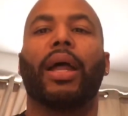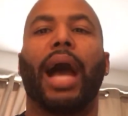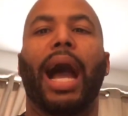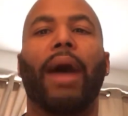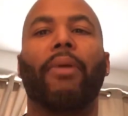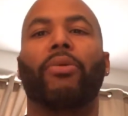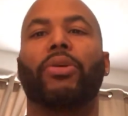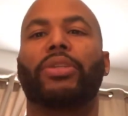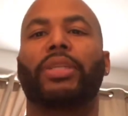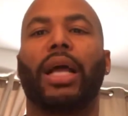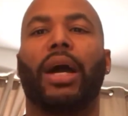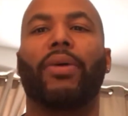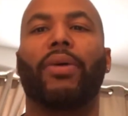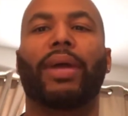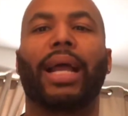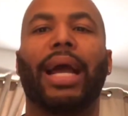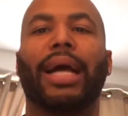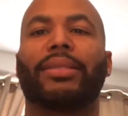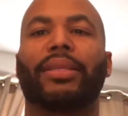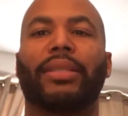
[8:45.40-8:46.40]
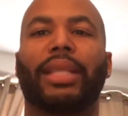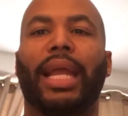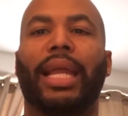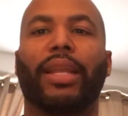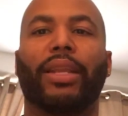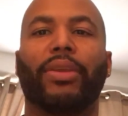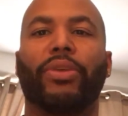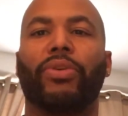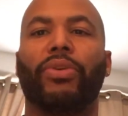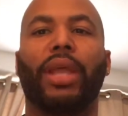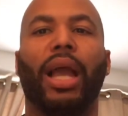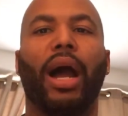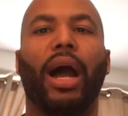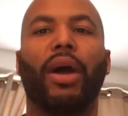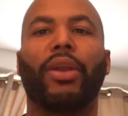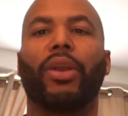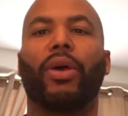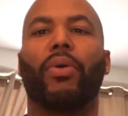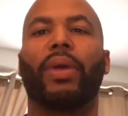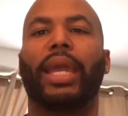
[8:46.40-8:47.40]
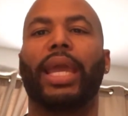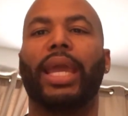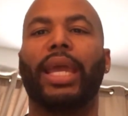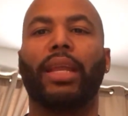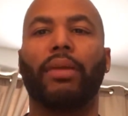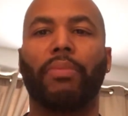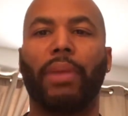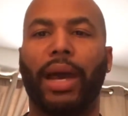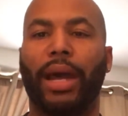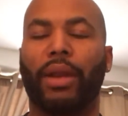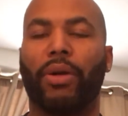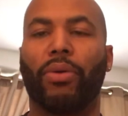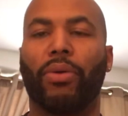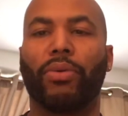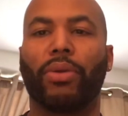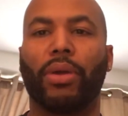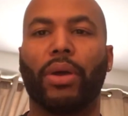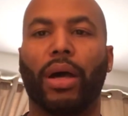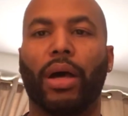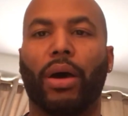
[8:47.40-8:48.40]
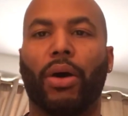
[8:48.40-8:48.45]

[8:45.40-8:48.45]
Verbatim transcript: I want y'all guys to think, do y'all know anybody on,